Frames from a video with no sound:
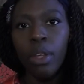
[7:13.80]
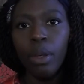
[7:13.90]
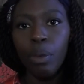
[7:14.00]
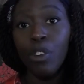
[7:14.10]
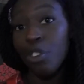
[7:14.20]

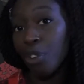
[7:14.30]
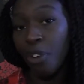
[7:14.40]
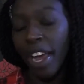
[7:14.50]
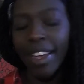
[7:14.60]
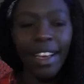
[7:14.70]
which is
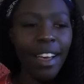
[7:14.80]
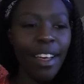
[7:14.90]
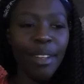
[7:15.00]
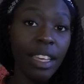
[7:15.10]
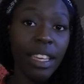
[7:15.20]
great.
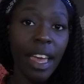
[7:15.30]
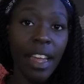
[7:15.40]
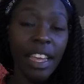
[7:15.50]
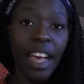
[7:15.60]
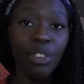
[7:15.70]

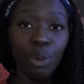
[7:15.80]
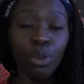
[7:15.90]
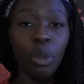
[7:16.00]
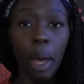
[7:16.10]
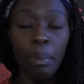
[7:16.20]
Again, it has
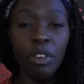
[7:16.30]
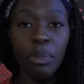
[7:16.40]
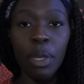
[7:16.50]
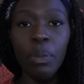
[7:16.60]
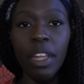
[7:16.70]
also happened to
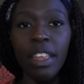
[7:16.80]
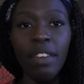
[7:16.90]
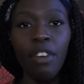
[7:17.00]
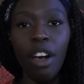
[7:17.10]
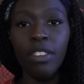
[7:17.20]
me where
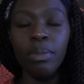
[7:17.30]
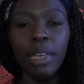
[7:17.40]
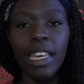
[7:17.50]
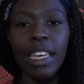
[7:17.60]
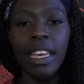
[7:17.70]
they've asked
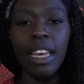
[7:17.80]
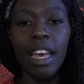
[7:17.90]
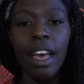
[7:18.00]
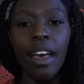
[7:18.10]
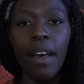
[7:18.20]
me
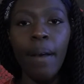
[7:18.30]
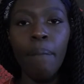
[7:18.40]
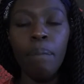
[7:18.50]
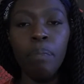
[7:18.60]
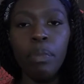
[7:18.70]

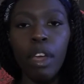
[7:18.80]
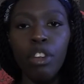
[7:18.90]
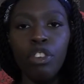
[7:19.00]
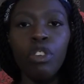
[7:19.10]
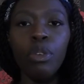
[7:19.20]

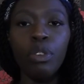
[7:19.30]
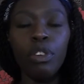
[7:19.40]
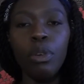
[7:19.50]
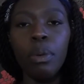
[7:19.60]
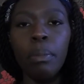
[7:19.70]
to
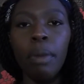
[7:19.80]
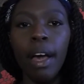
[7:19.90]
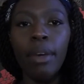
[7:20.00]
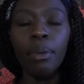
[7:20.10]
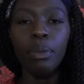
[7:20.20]
do
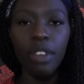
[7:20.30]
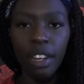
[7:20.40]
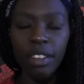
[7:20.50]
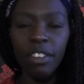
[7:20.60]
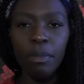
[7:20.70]
my
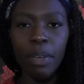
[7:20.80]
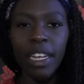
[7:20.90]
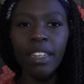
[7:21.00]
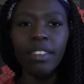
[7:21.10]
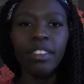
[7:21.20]
alternative
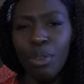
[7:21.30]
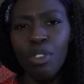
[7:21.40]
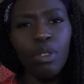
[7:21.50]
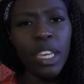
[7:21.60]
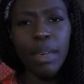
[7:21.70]
piece.
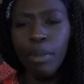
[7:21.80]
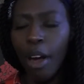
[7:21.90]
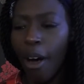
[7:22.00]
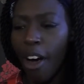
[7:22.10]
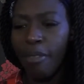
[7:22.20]
Just keep
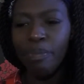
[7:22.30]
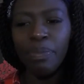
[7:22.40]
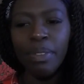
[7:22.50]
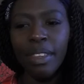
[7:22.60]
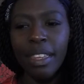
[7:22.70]
calm,
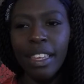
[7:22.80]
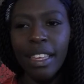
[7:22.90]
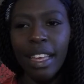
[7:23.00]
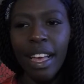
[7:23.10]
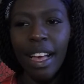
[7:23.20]

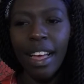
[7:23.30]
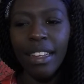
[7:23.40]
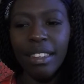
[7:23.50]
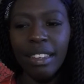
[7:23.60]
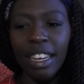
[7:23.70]

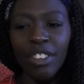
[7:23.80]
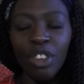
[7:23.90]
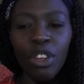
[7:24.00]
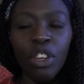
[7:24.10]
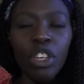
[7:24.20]
and yeah, it's
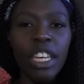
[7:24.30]
good.